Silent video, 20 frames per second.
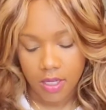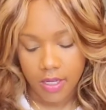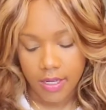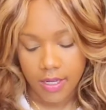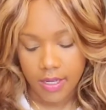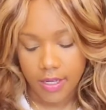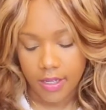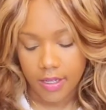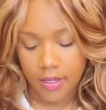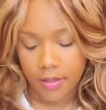
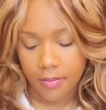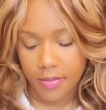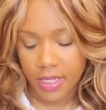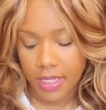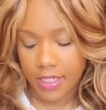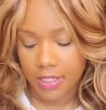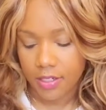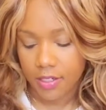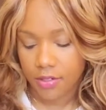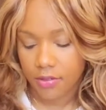
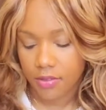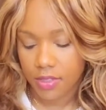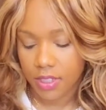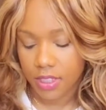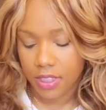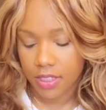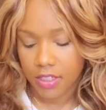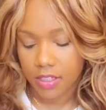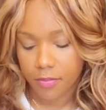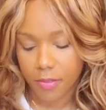I do see
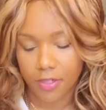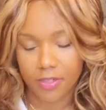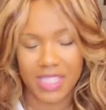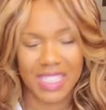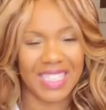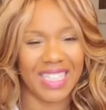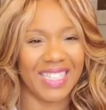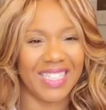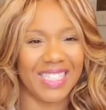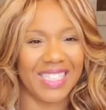this person
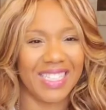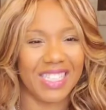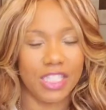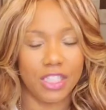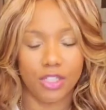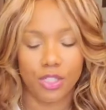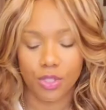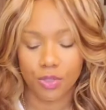like sees